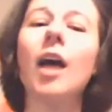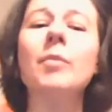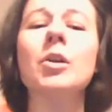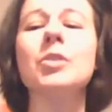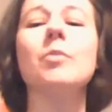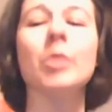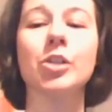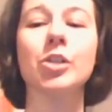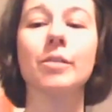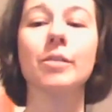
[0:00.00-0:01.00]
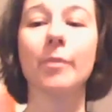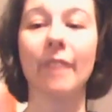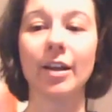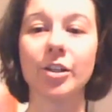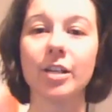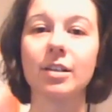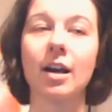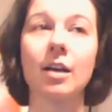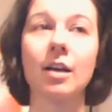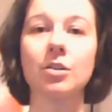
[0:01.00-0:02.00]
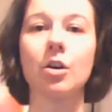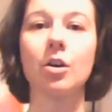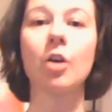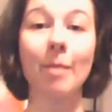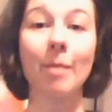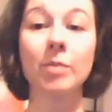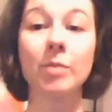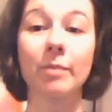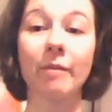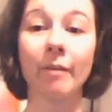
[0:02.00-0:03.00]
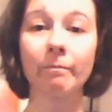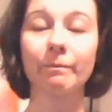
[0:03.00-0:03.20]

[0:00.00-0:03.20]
not so much as a perfectionist as other members of my